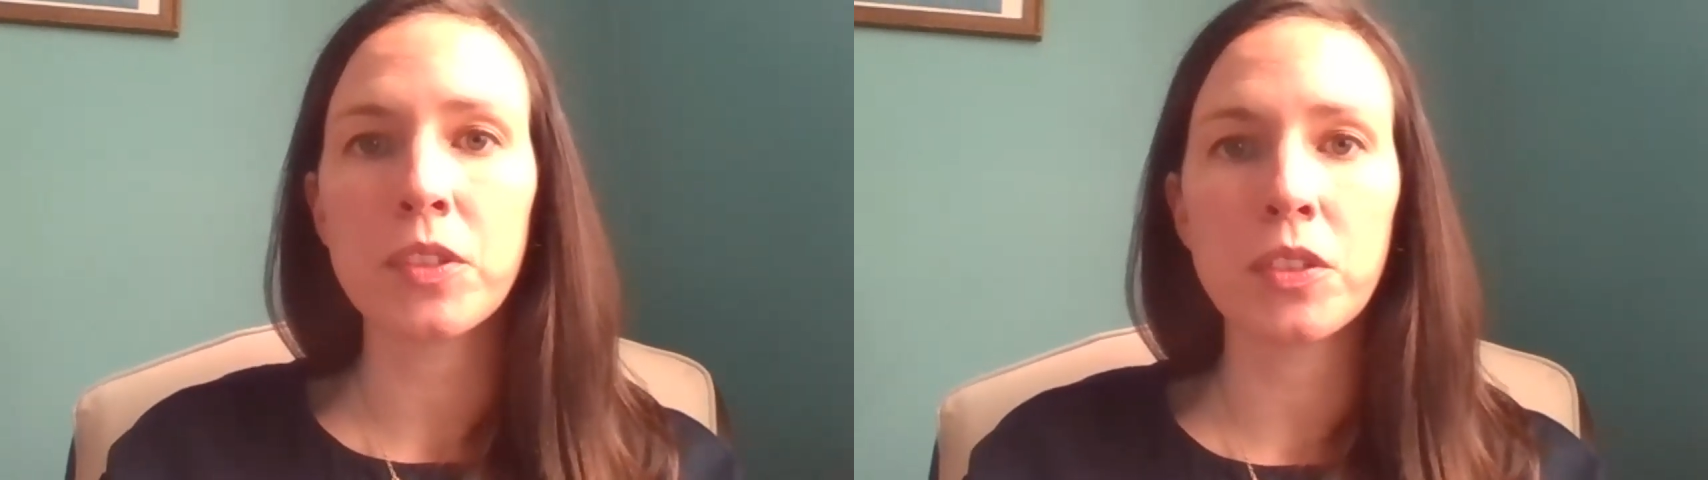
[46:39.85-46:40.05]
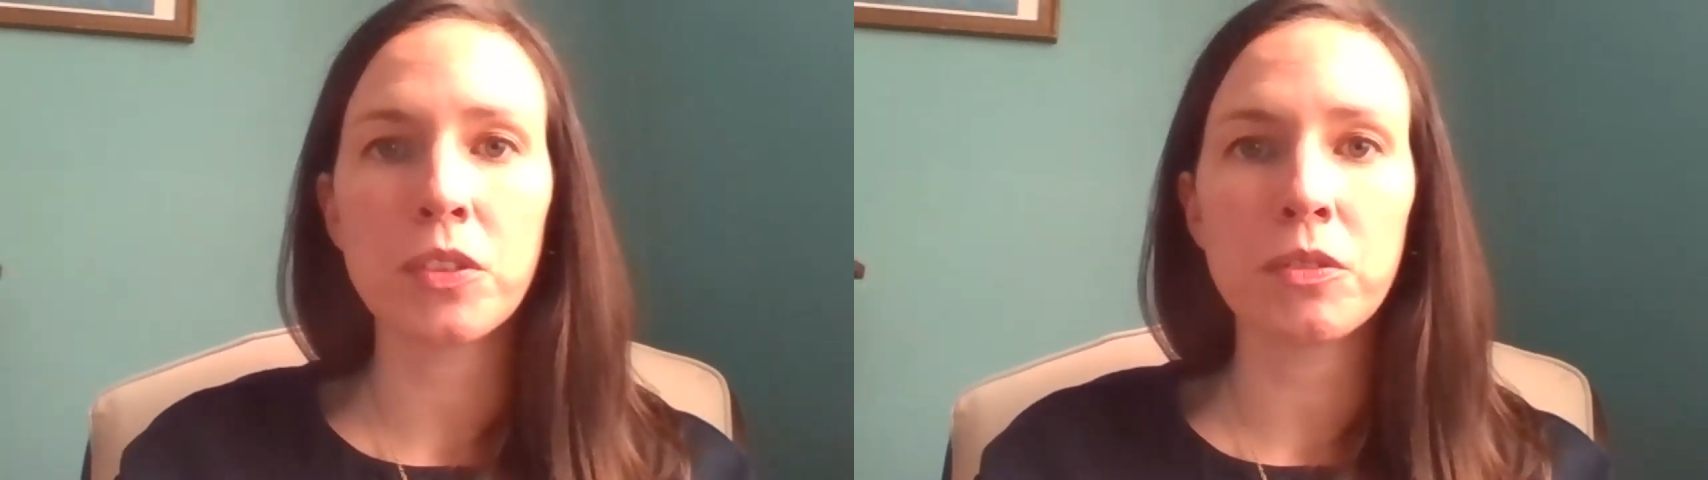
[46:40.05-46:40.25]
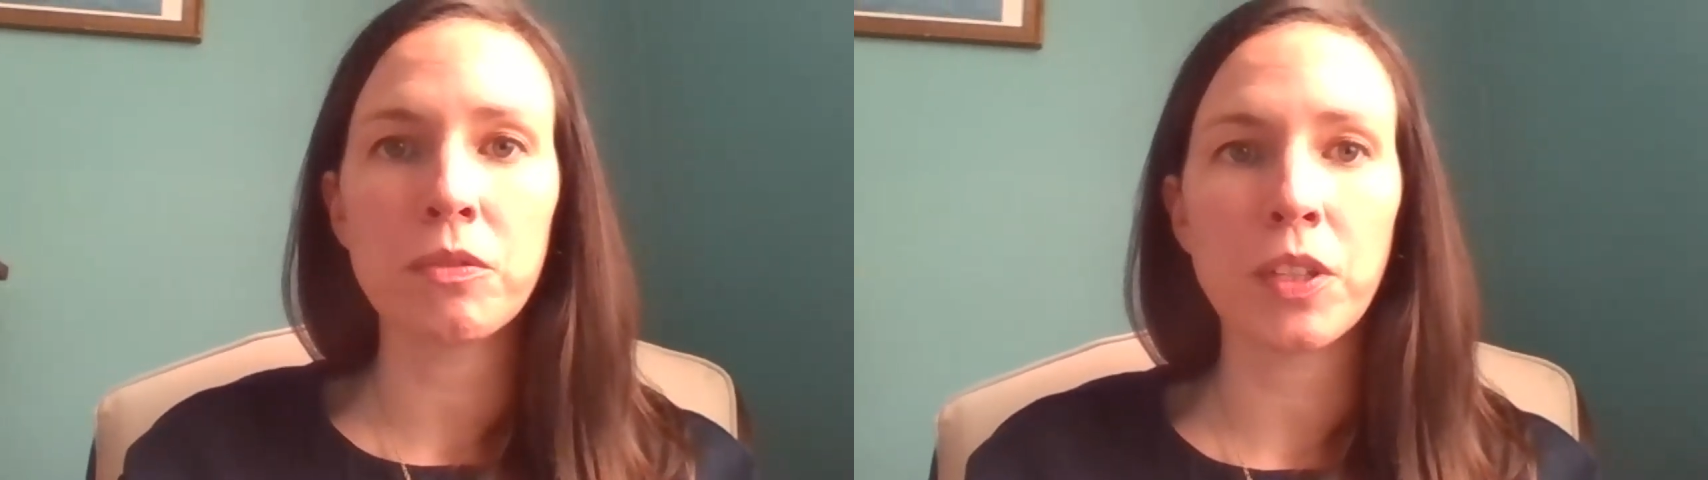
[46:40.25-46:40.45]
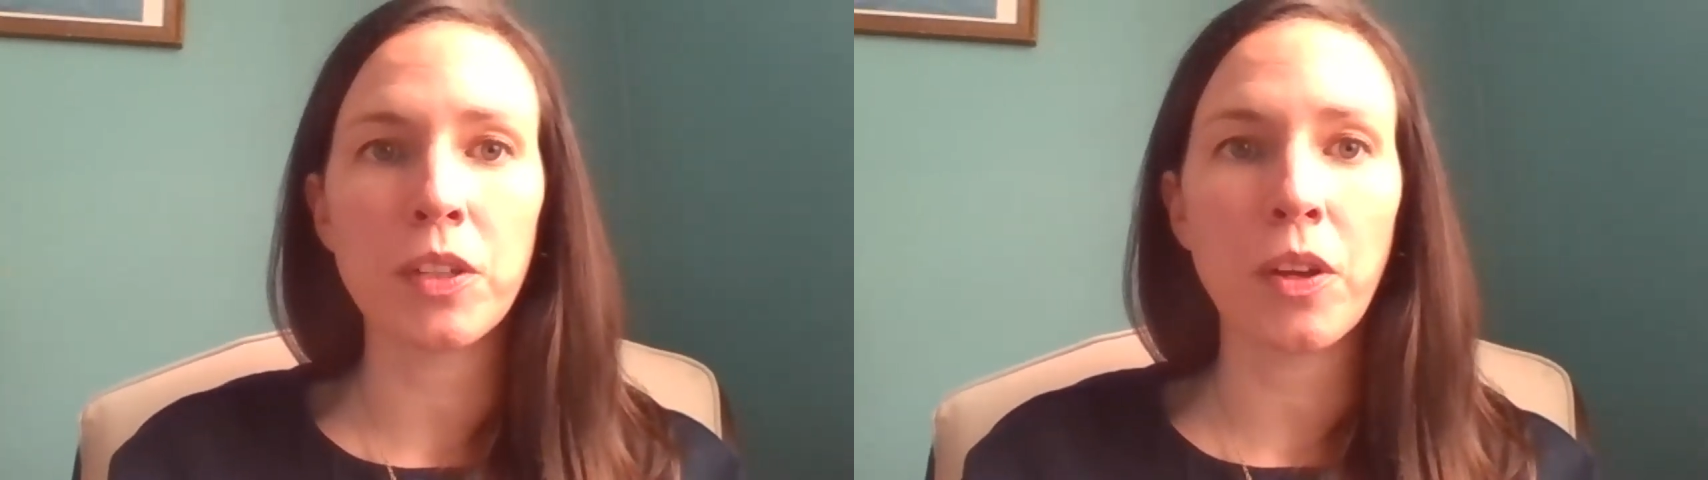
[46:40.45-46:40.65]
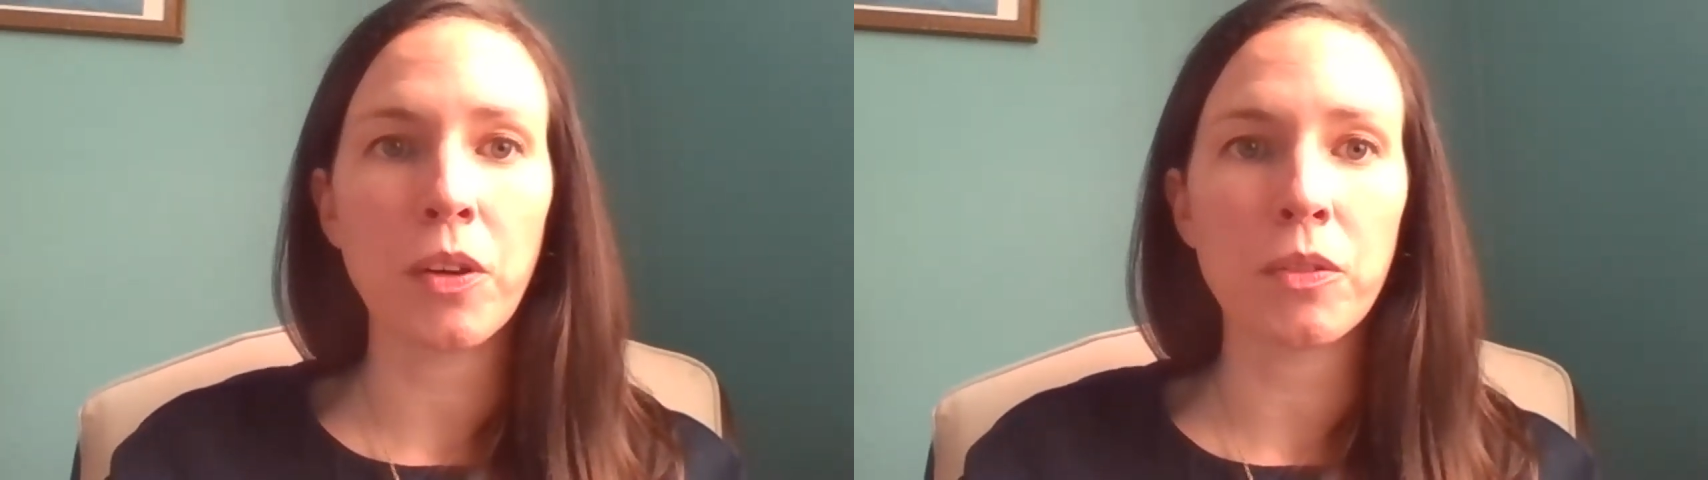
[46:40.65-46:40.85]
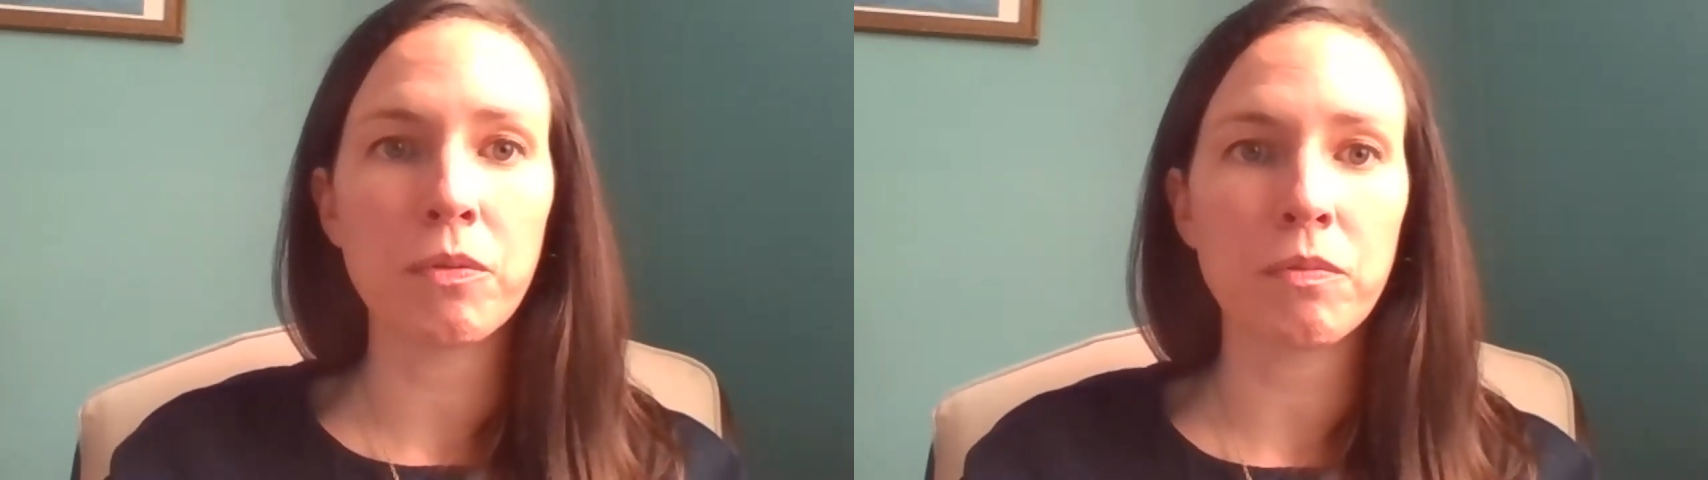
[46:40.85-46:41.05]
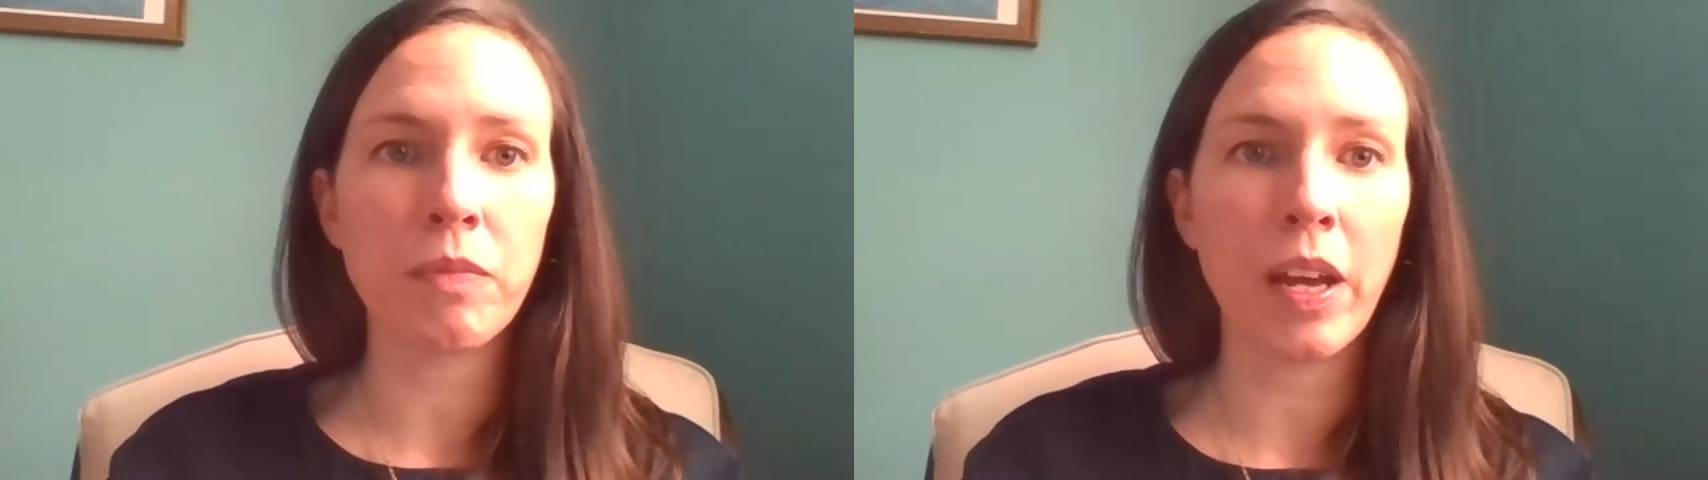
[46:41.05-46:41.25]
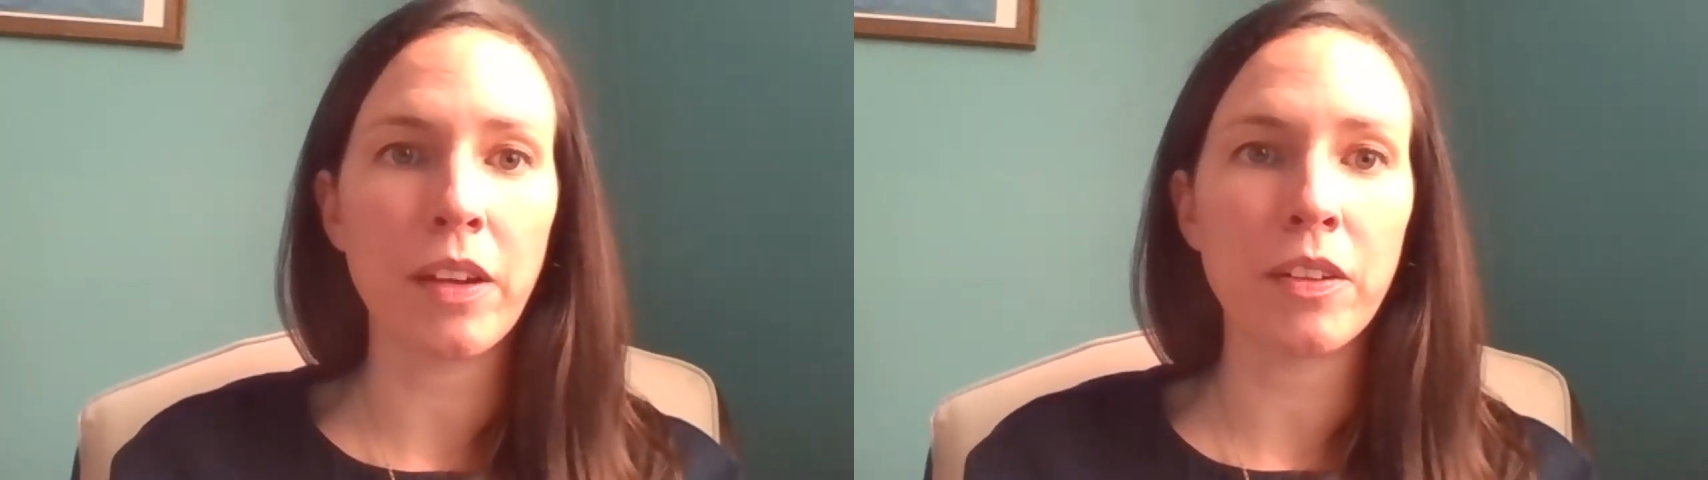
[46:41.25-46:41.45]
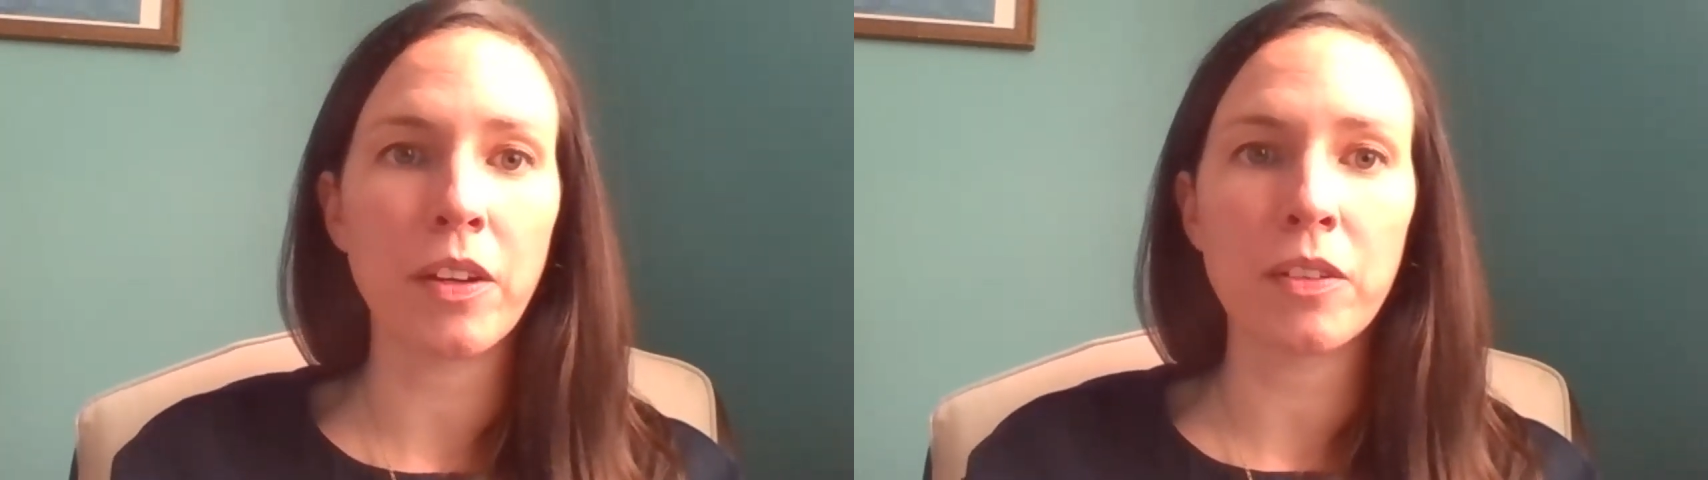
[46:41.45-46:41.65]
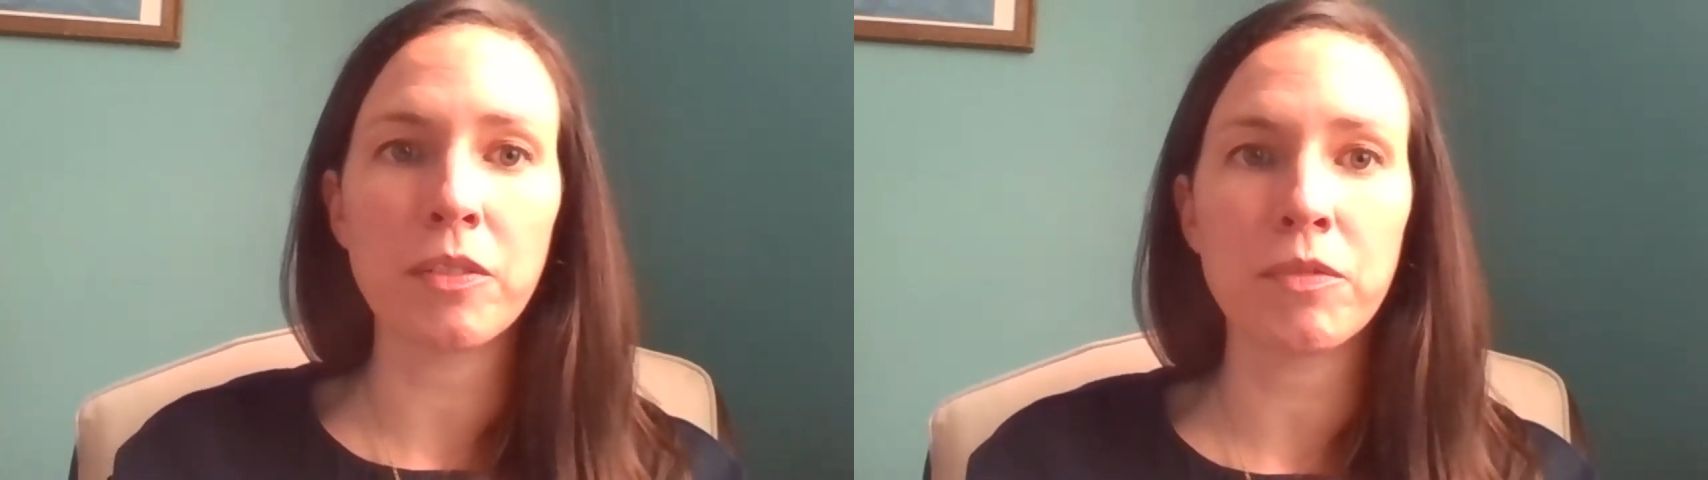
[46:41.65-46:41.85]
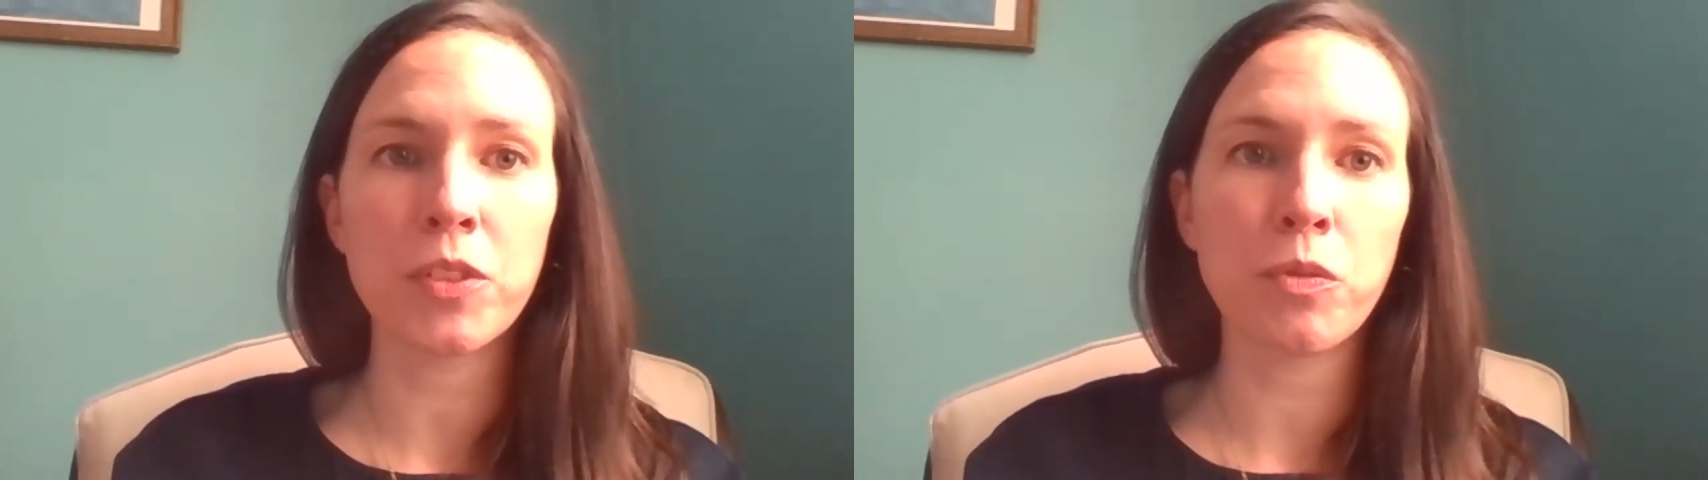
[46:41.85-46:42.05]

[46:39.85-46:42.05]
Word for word: to you know I don't know